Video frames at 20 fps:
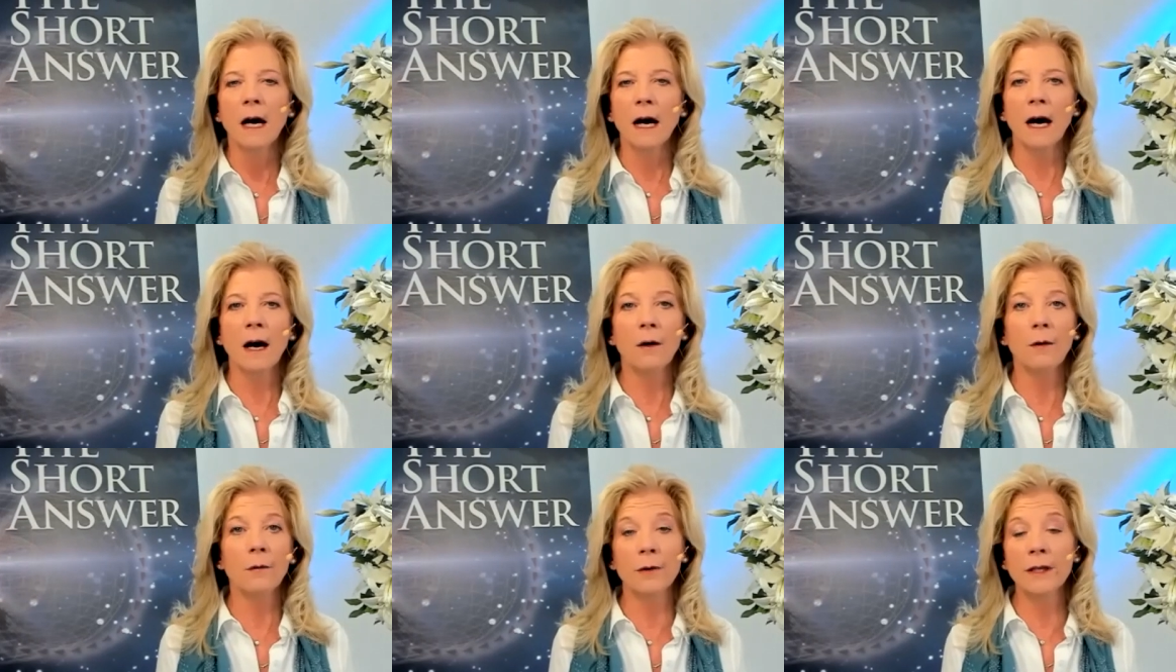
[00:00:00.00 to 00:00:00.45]

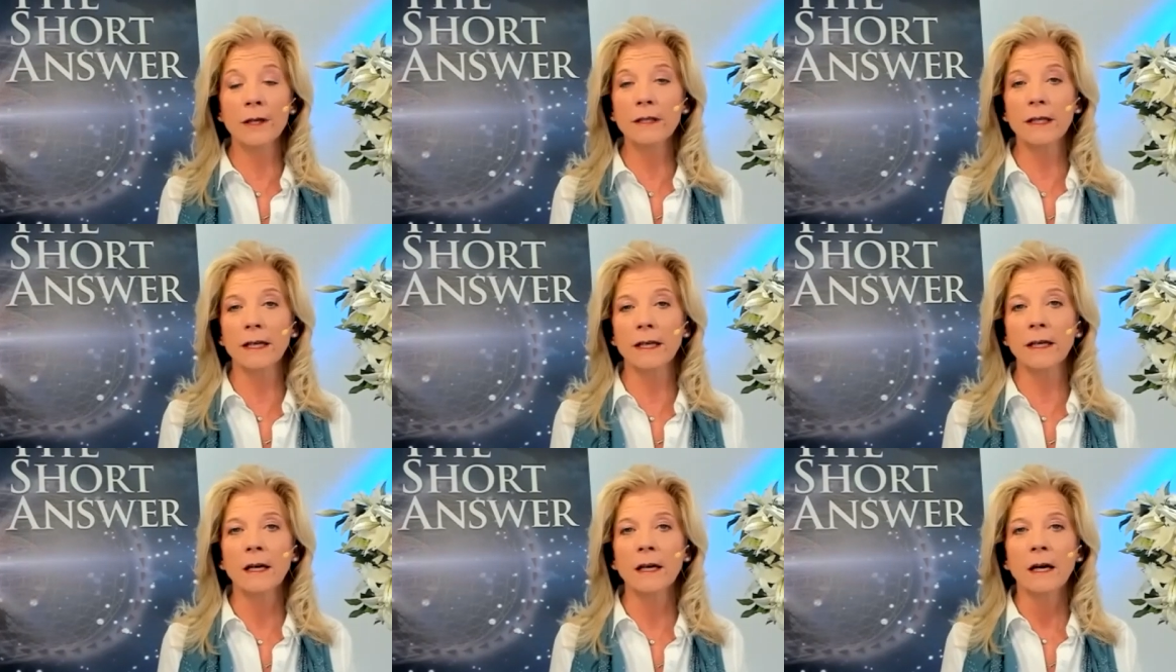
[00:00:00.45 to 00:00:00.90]
uh,
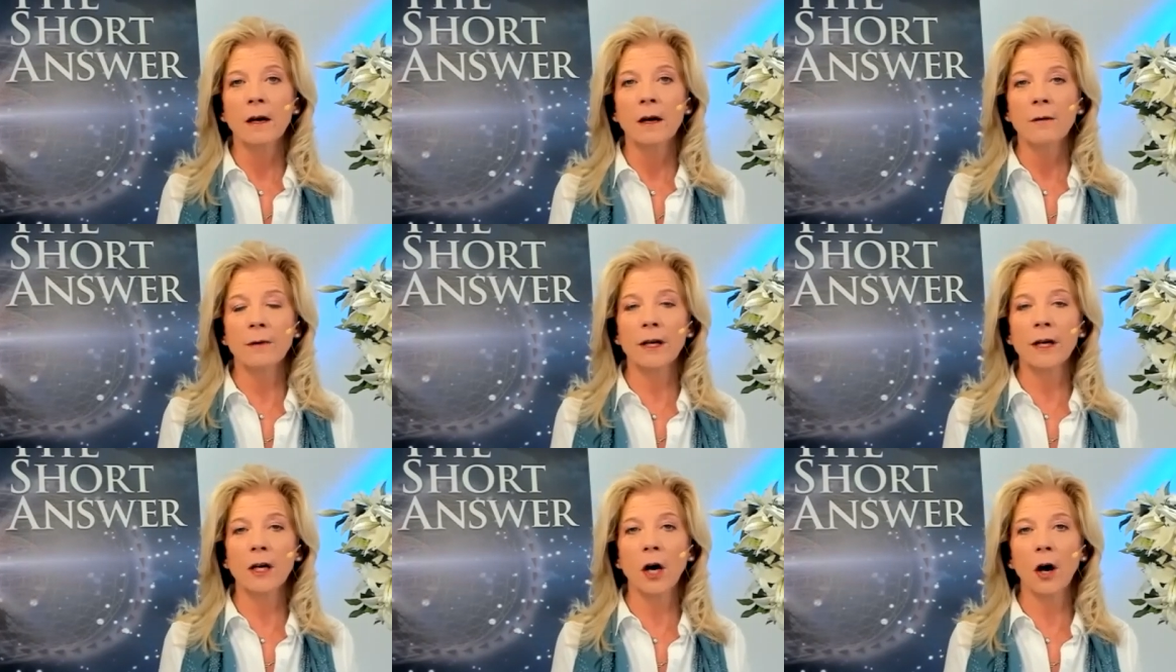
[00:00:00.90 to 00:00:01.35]
really
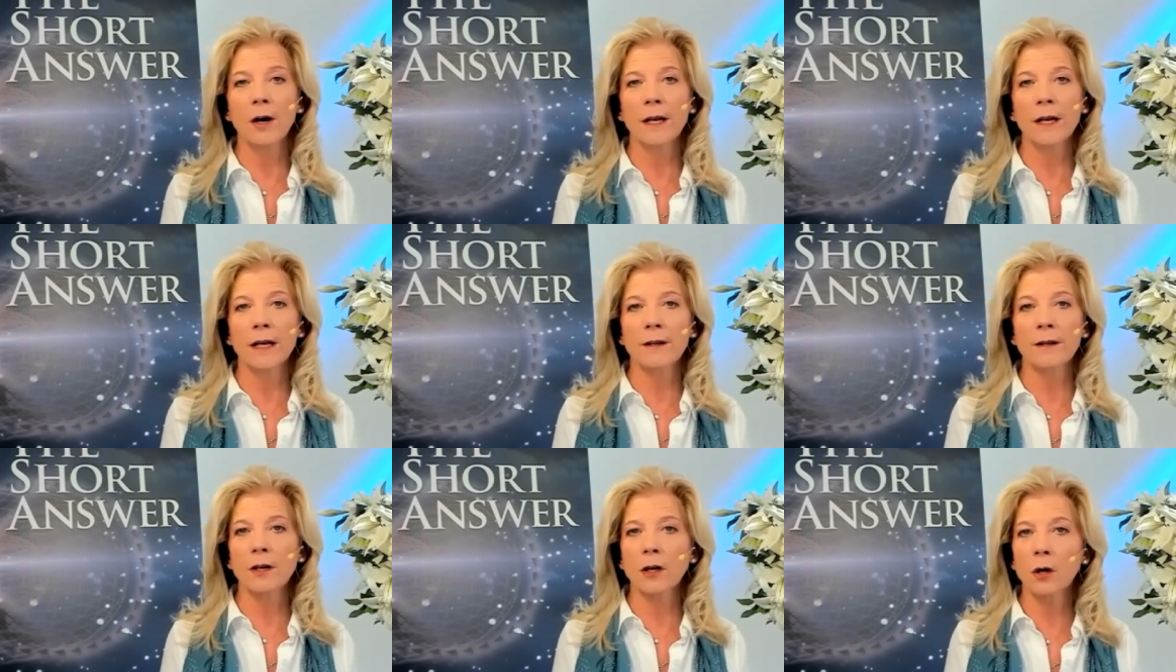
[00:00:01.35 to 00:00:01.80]

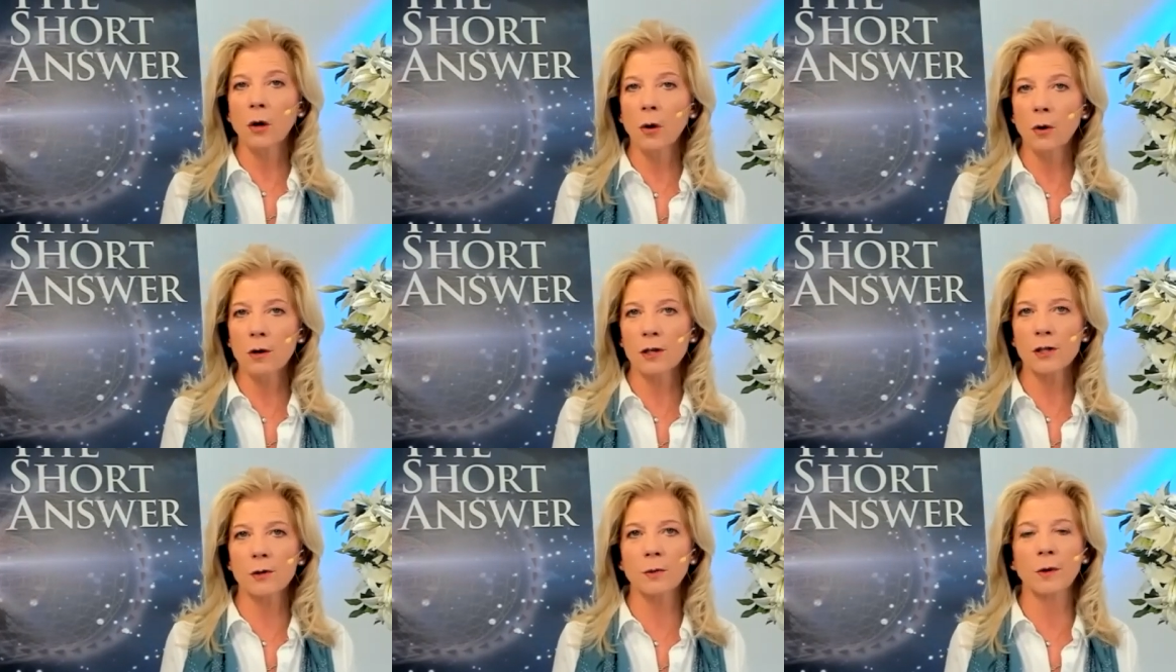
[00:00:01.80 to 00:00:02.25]
regarding the
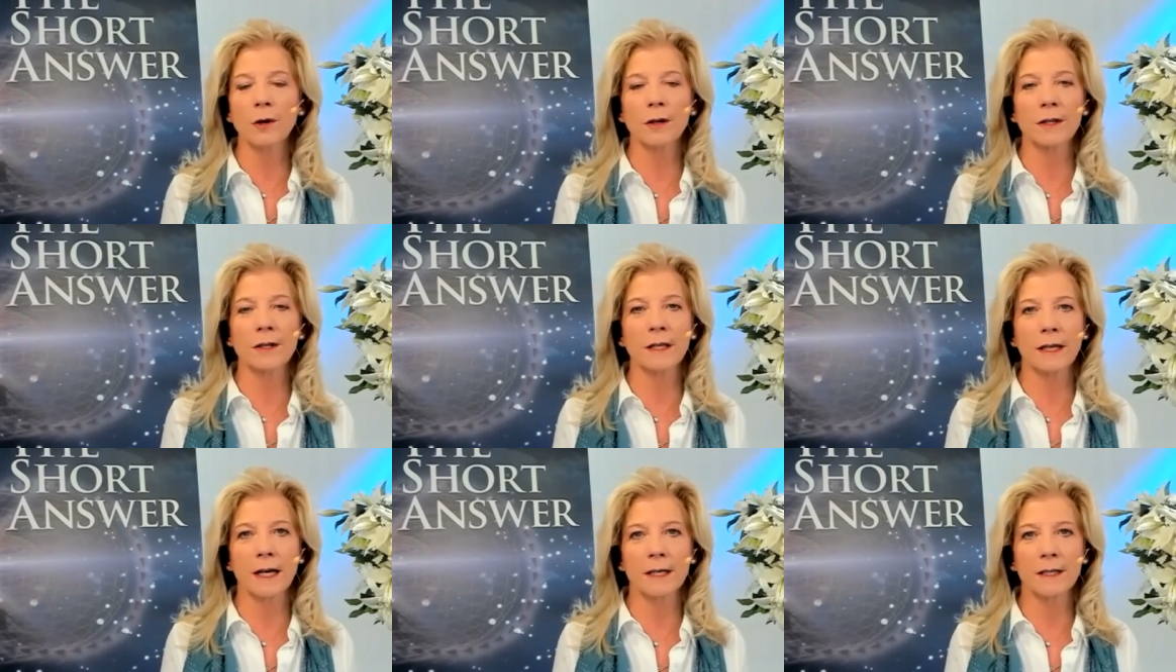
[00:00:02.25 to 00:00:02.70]

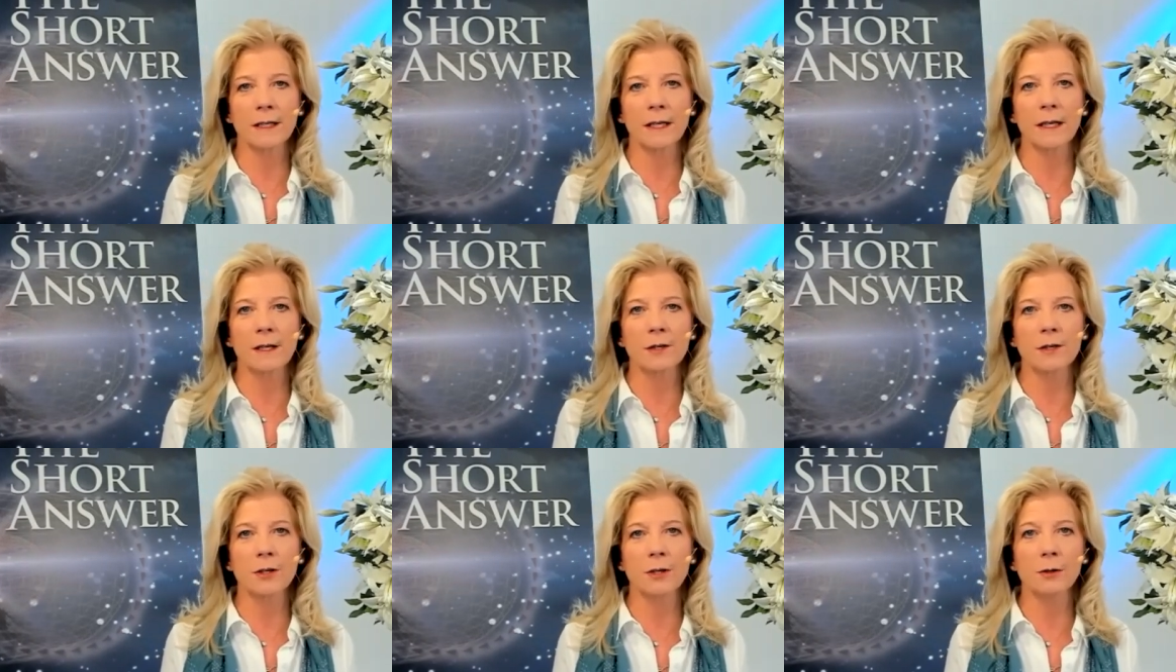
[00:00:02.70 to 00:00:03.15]
coursework that I
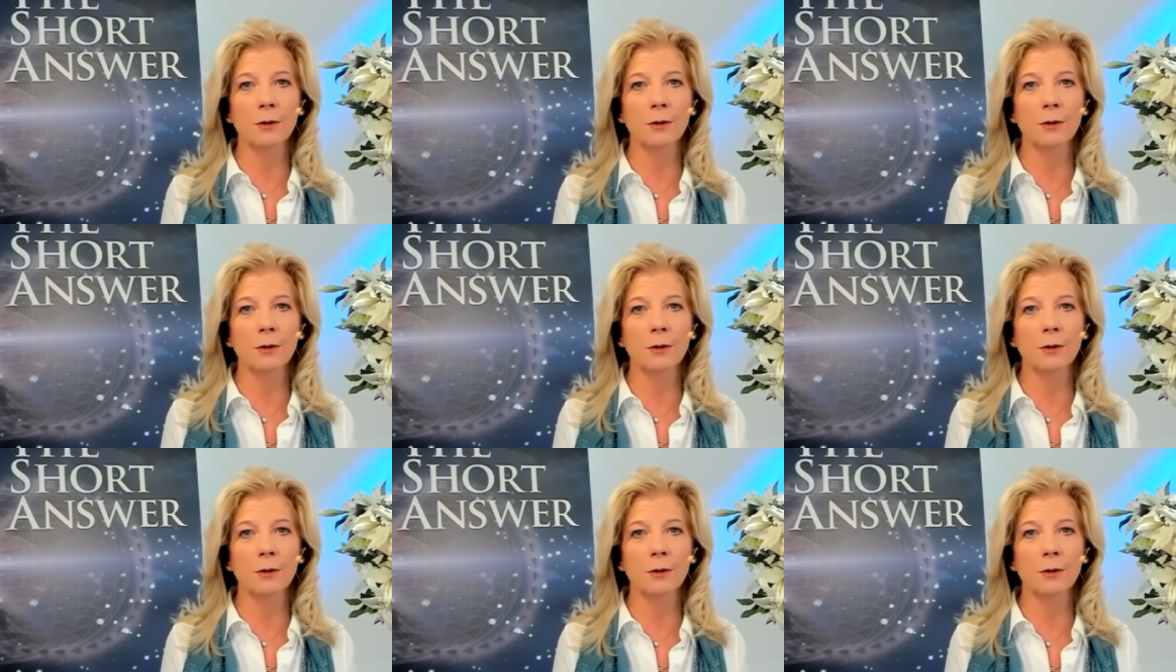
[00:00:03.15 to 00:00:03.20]
teach.